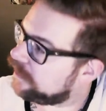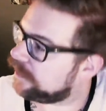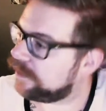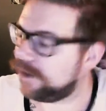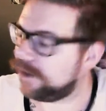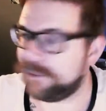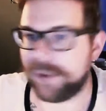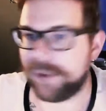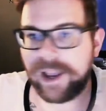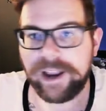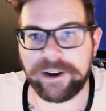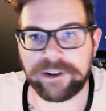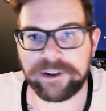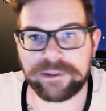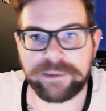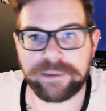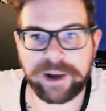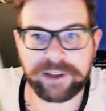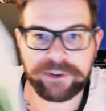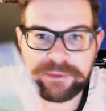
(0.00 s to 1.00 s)
Oh, my hair's
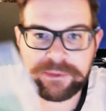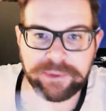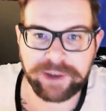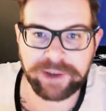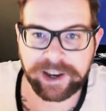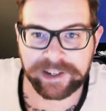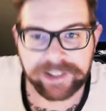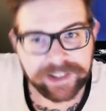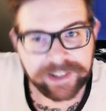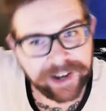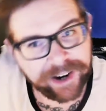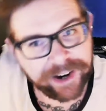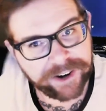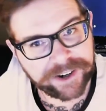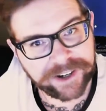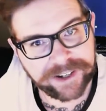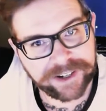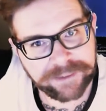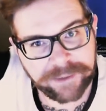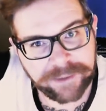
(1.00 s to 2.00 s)
bothering me. I need a
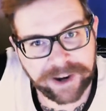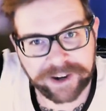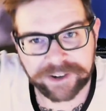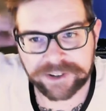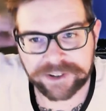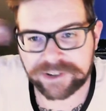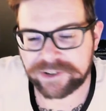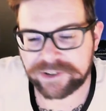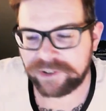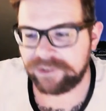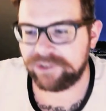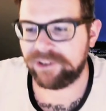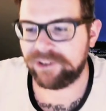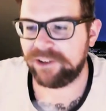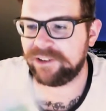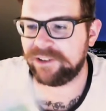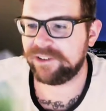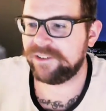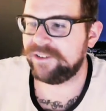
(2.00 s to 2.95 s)
haircut. My hair is so long.